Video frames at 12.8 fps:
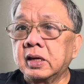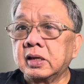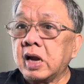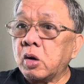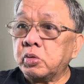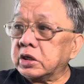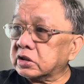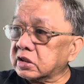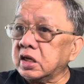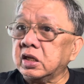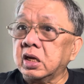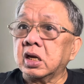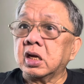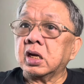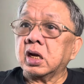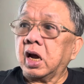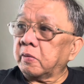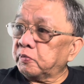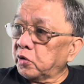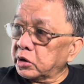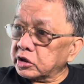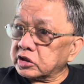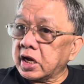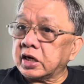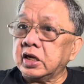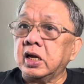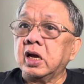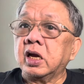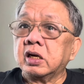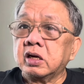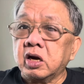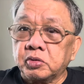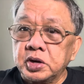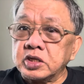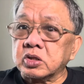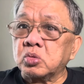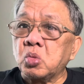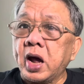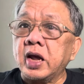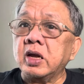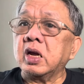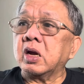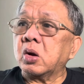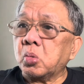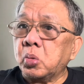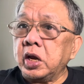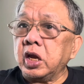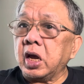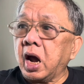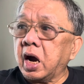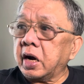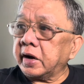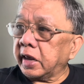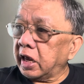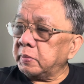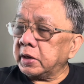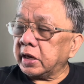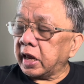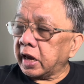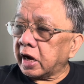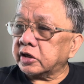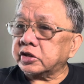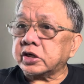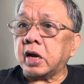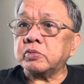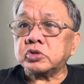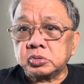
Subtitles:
Now we see a poor study, the reason why we are having a hard time to